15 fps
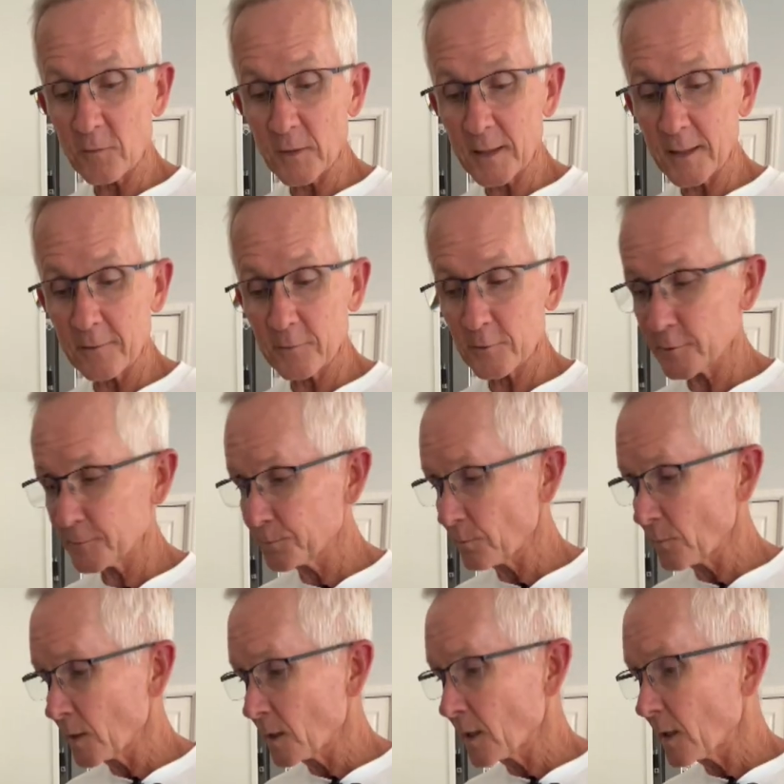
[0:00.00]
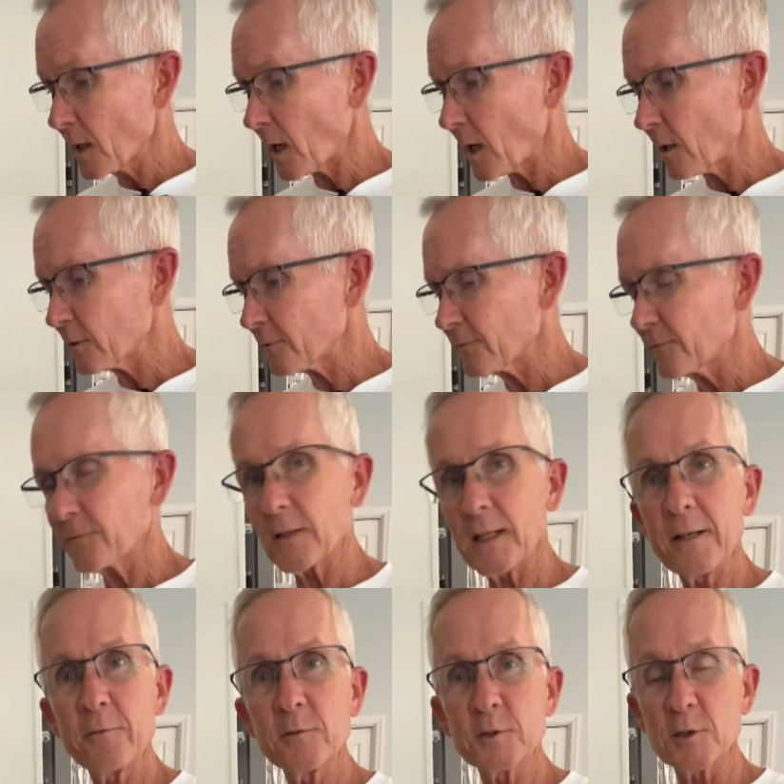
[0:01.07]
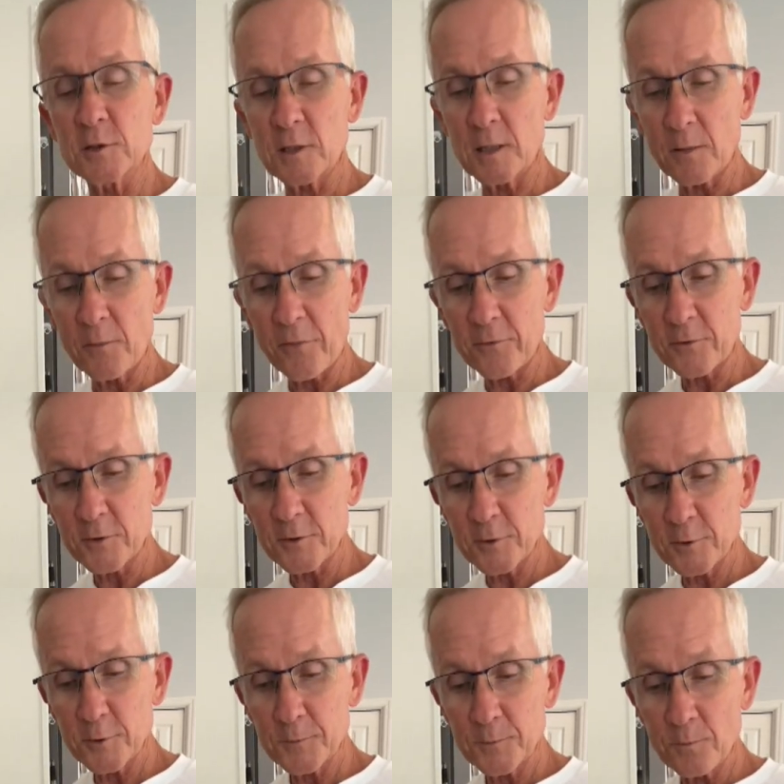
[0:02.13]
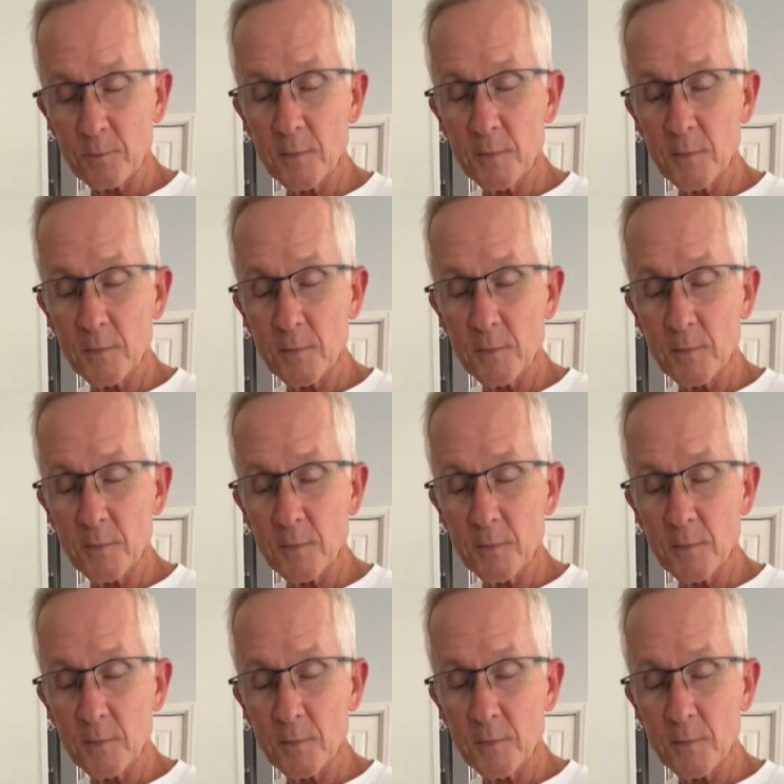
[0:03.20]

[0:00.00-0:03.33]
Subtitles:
flavor. All the flavors just come through.